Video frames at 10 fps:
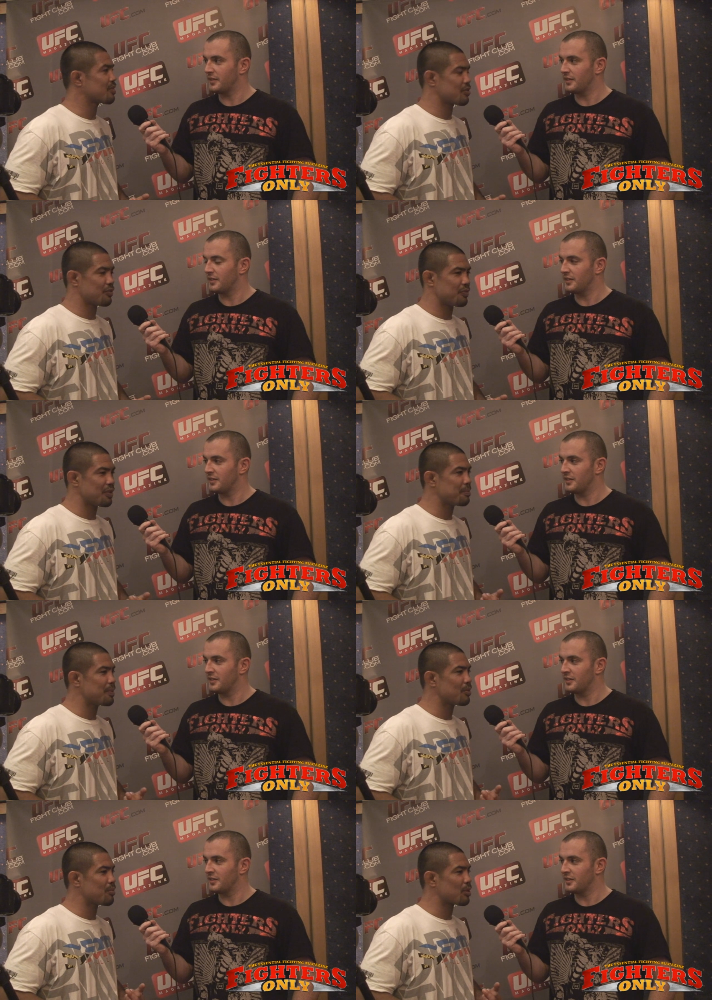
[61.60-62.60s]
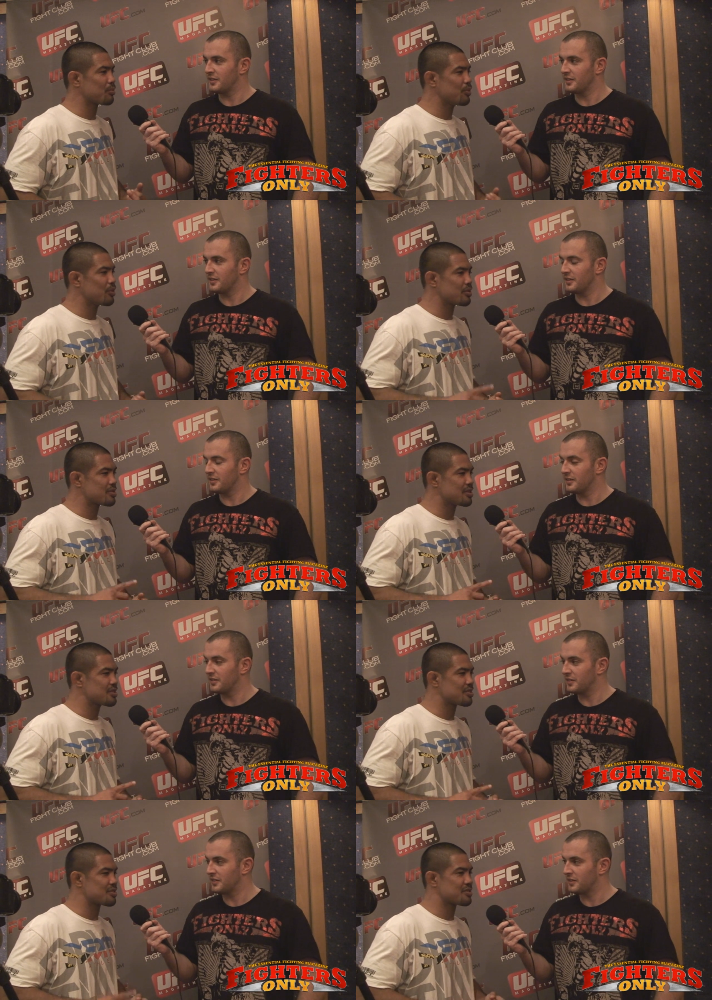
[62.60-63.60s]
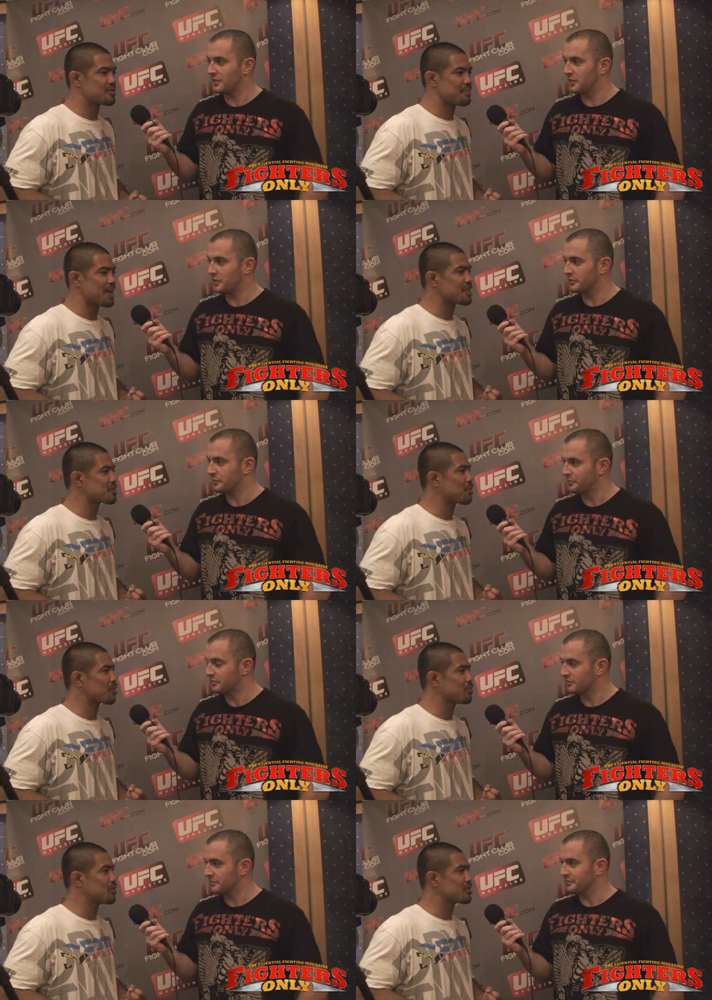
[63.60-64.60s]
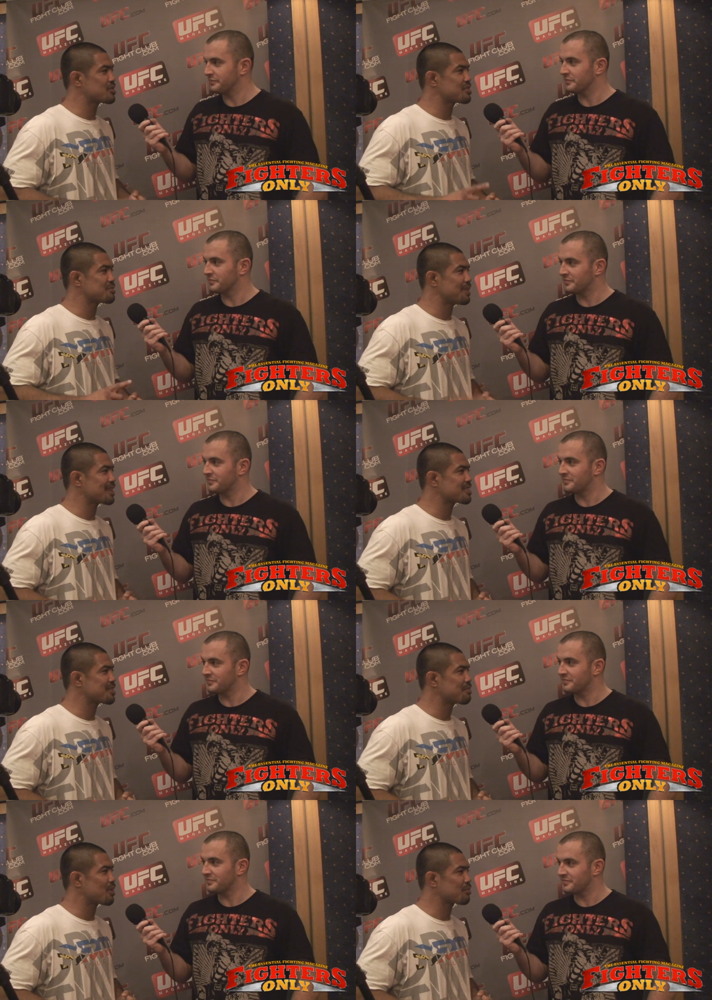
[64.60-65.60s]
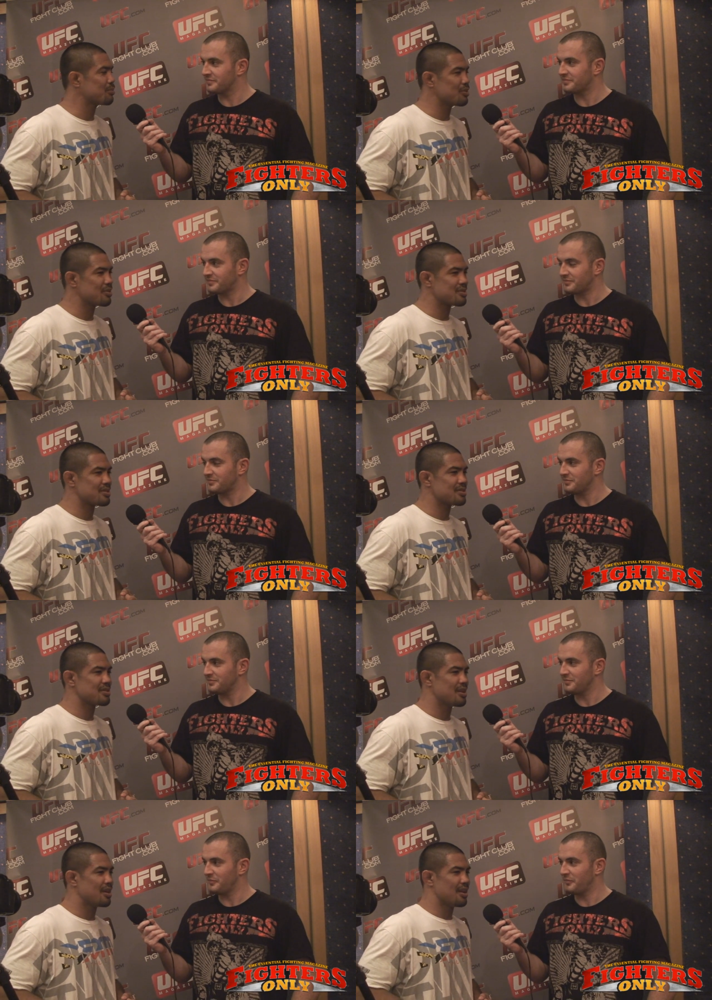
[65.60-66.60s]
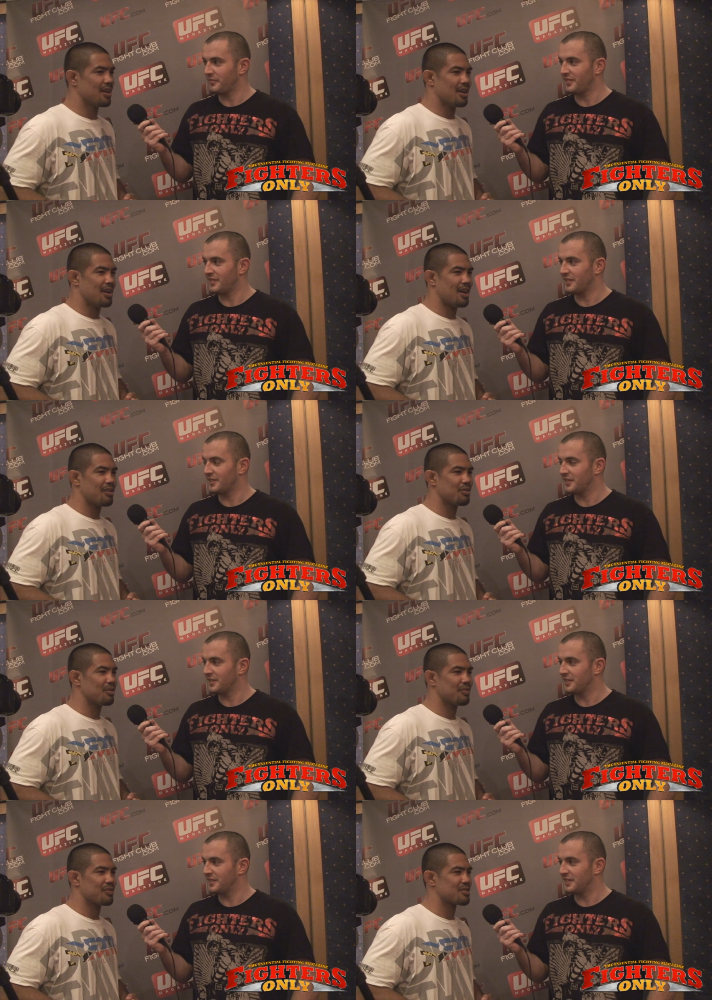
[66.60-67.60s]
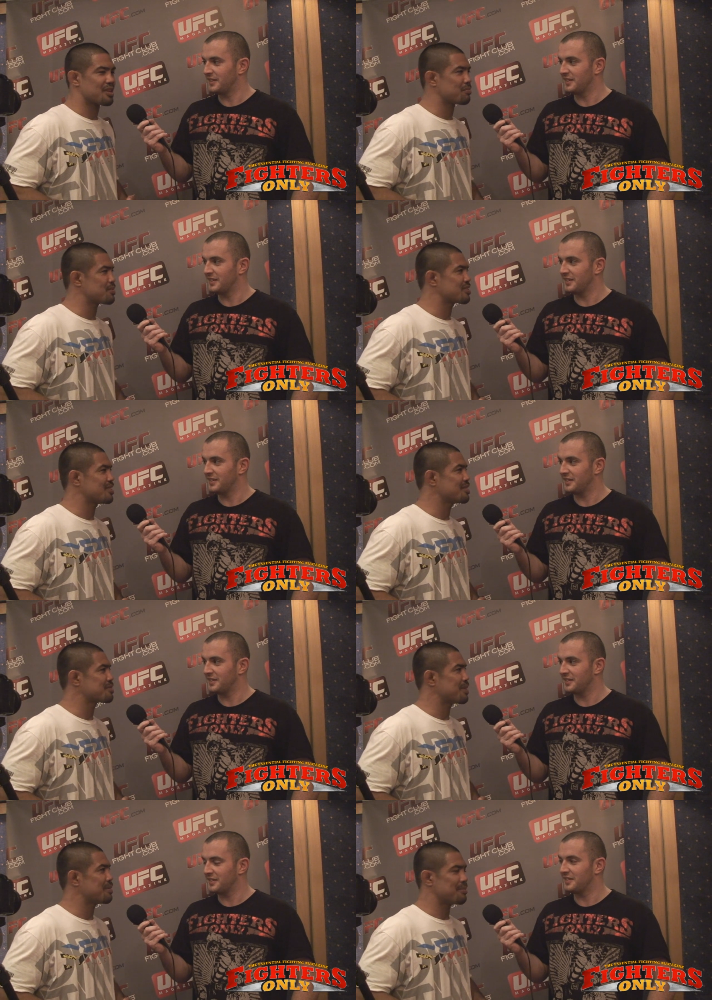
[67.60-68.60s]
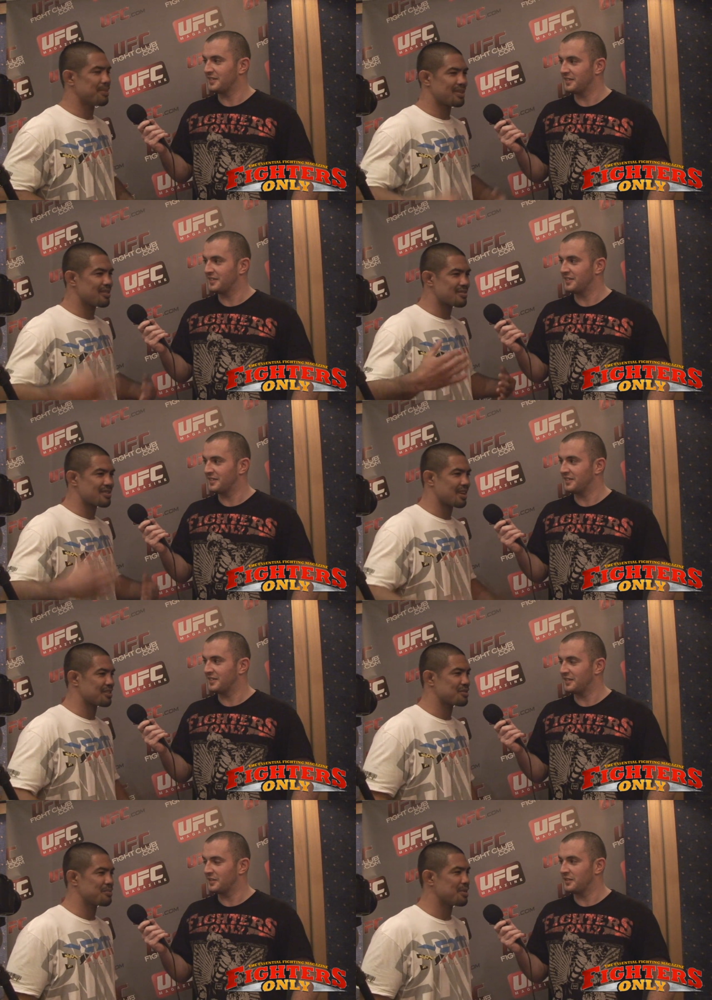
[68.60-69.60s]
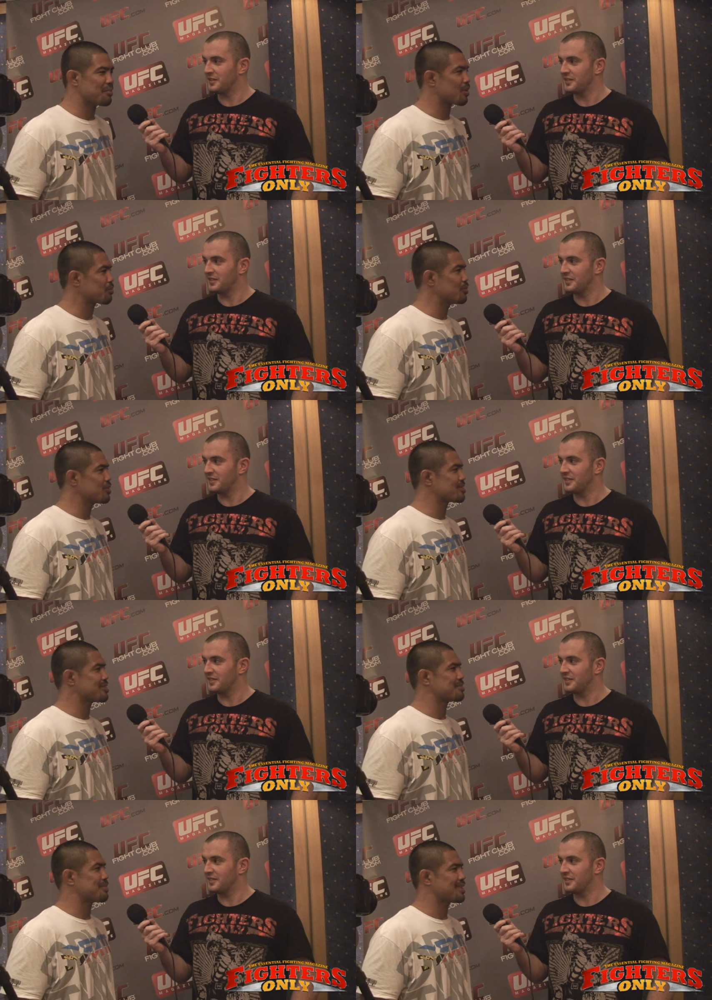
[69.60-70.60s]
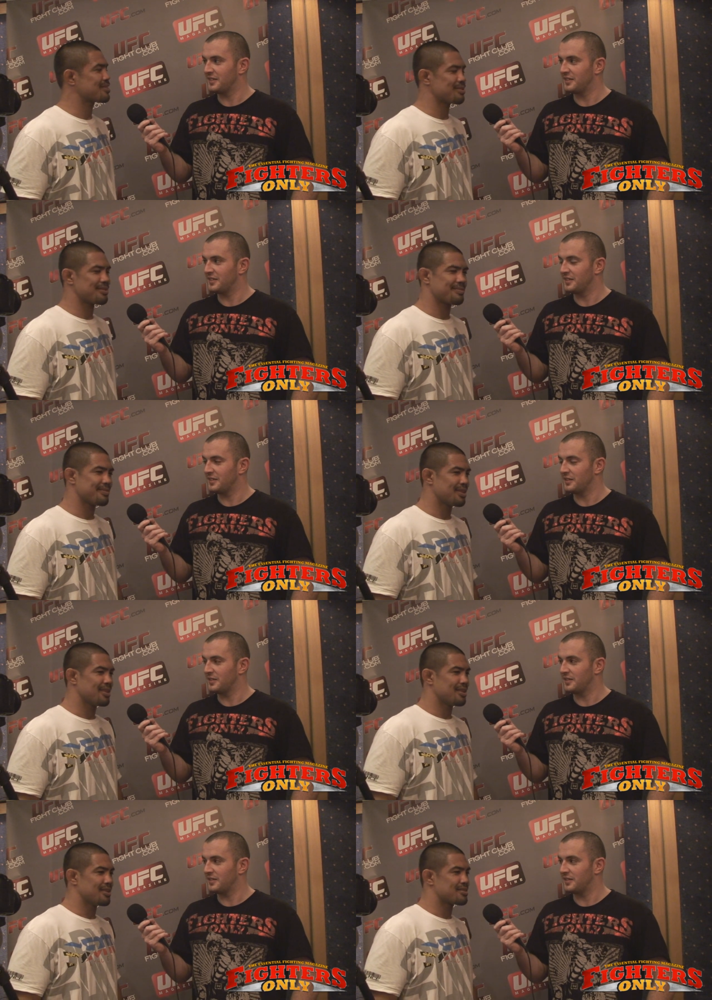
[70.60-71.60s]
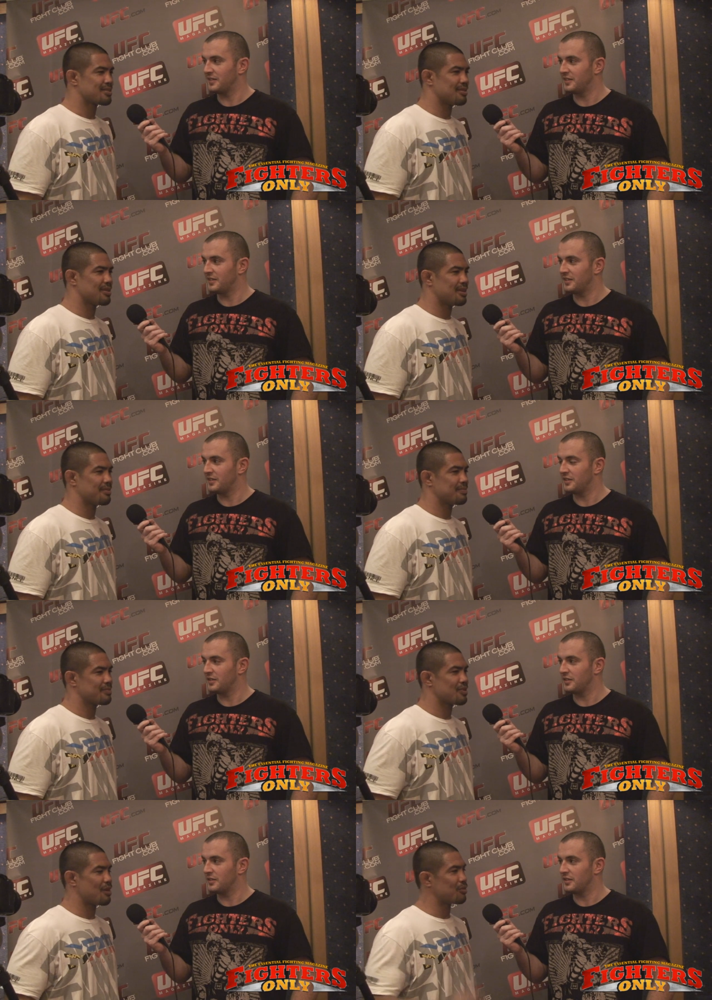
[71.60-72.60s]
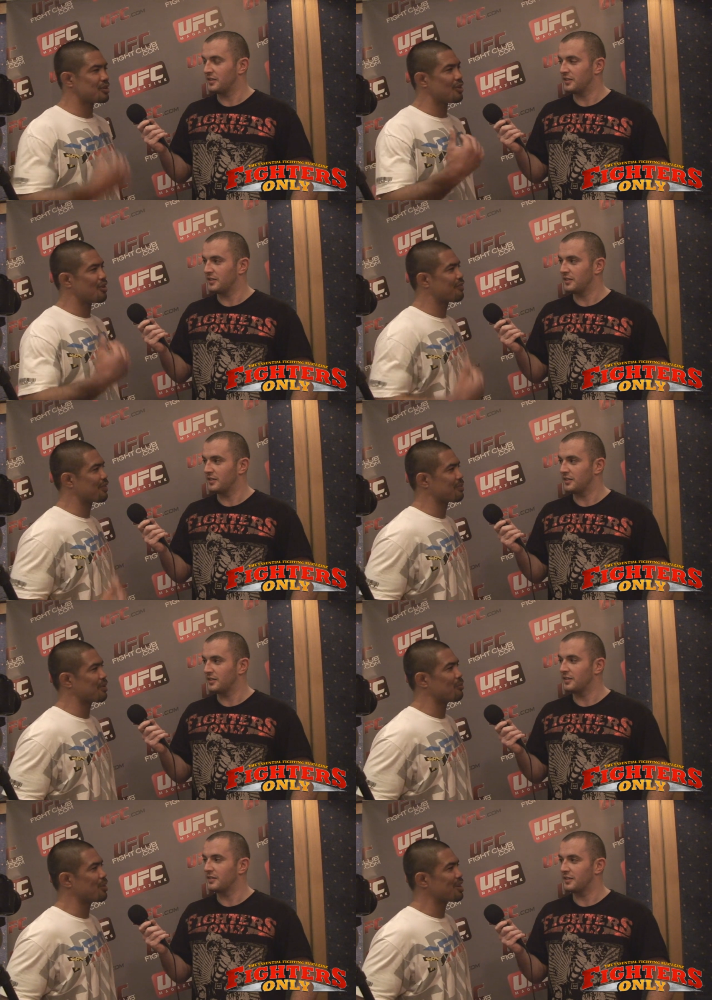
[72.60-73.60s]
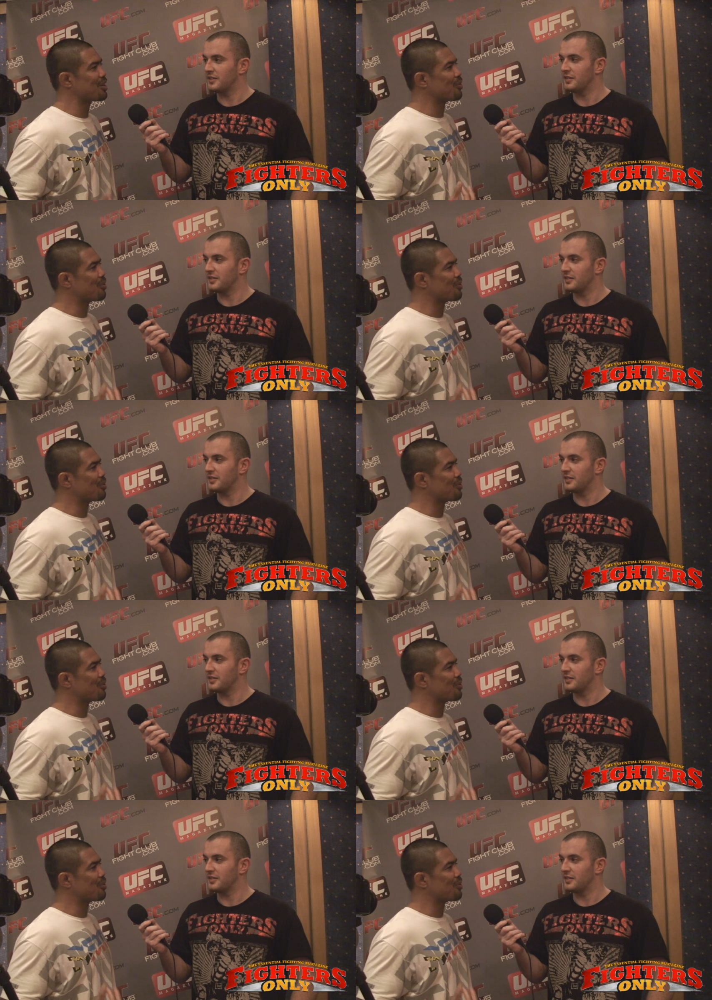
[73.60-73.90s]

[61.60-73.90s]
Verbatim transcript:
Speaker 1: Mark Munozes, there's Spanish Mark Munozes, Mexican Mark Munozes. I don't know if there's like Brazilians maybe, but there's like so many Mark Munozes, man. So I wouldn't know if I'm the one and